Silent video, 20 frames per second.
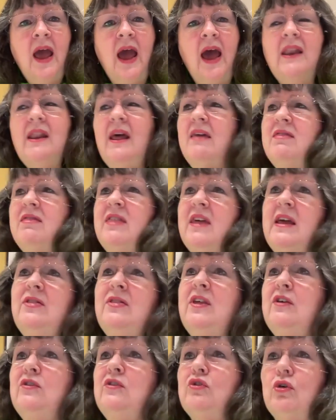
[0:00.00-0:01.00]
And I
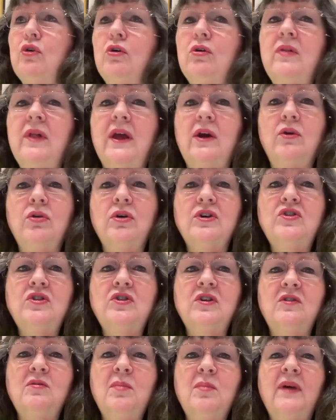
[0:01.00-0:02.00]
think these early
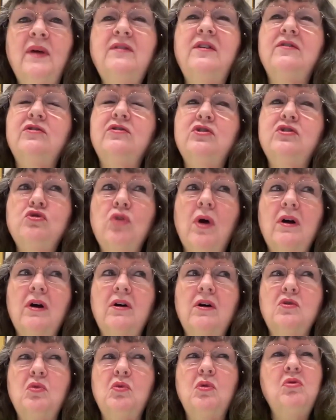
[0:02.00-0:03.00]
Christians must have
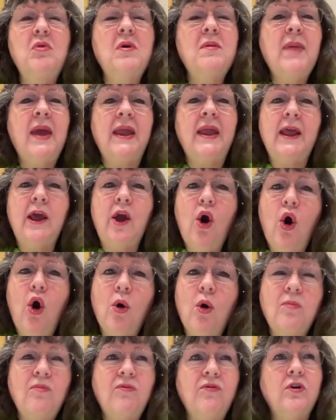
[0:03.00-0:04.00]
struggled with remaining
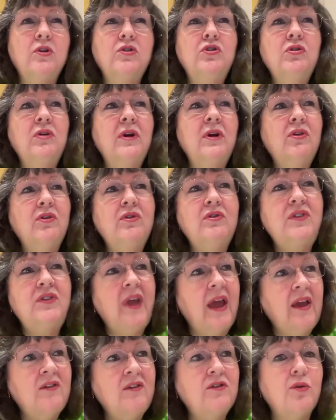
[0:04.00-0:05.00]
hopeful during those
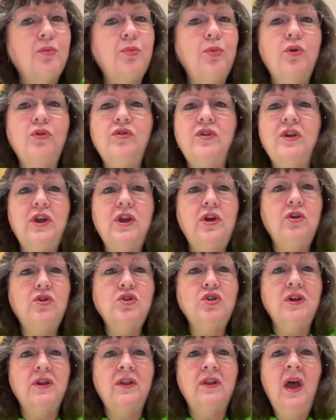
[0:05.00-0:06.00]
days of
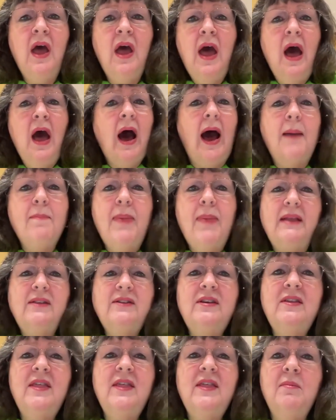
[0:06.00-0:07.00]
persecution. I bet
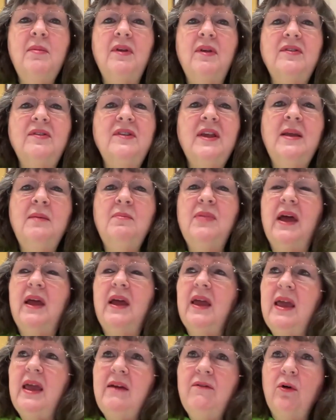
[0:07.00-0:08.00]
to them it seemed
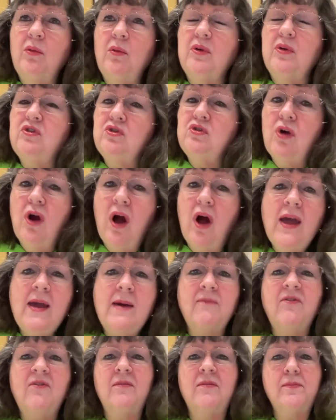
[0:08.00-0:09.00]
that evil was
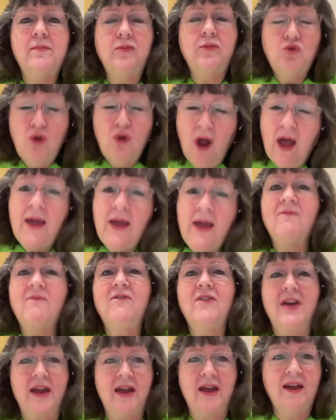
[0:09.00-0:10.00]

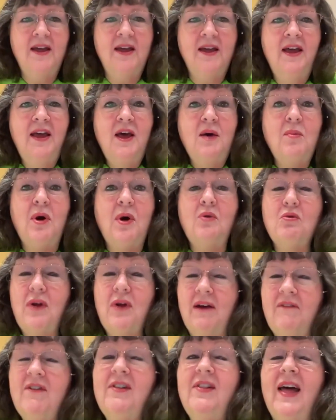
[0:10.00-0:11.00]
triumphing, but
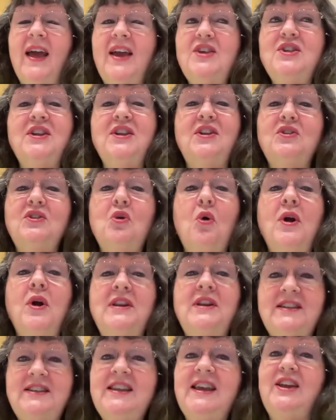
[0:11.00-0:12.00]
Revelation is
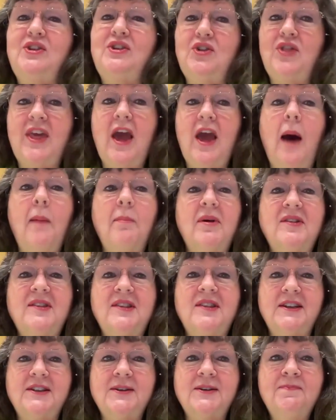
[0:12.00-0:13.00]
going to teach the
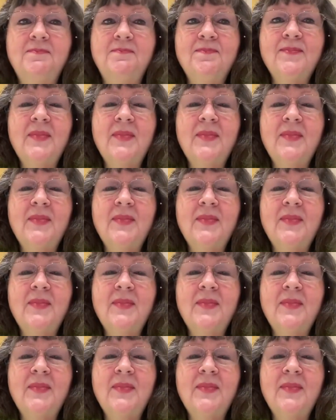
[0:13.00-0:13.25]
opposite.